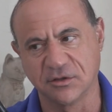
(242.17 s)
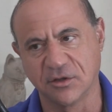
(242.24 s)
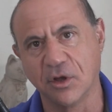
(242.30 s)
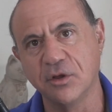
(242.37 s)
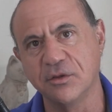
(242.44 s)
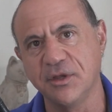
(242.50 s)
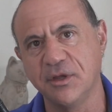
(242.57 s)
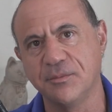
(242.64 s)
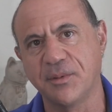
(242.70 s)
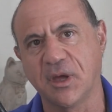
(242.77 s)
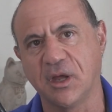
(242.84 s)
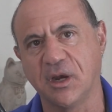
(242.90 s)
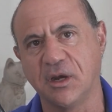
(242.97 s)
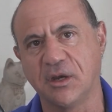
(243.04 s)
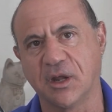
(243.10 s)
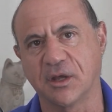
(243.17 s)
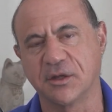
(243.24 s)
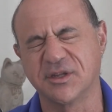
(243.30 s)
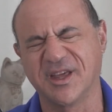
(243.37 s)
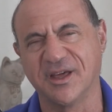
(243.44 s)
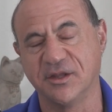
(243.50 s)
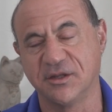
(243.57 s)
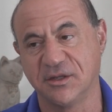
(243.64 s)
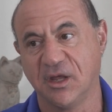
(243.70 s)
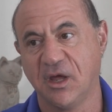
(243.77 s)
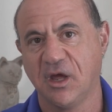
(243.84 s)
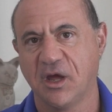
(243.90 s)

lowly paid tech skills.